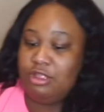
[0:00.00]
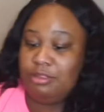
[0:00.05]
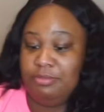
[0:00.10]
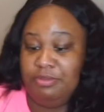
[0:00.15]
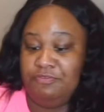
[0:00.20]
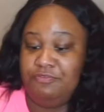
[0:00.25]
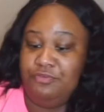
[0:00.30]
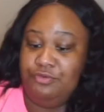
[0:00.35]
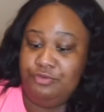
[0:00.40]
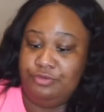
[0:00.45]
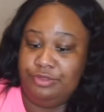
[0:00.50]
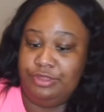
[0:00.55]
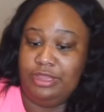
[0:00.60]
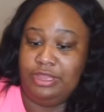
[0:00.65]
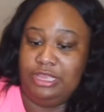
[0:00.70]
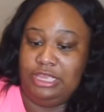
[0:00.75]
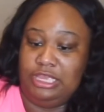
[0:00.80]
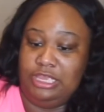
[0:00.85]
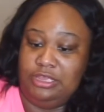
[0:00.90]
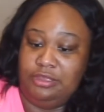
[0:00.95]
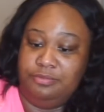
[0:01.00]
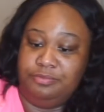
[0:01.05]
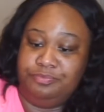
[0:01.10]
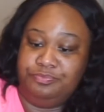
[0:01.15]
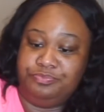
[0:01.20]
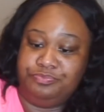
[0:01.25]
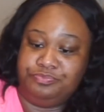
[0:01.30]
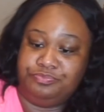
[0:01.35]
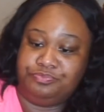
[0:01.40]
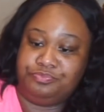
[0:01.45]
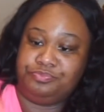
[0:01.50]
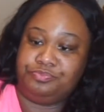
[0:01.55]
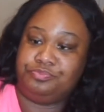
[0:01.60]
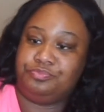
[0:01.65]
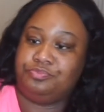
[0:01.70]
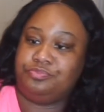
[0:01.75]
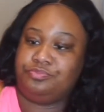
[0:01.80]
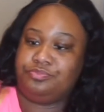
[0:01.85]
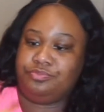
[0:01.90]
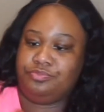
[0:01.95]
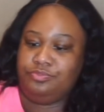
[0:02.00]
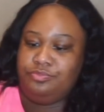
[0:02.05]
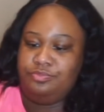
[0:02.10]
be full, not can. And you too.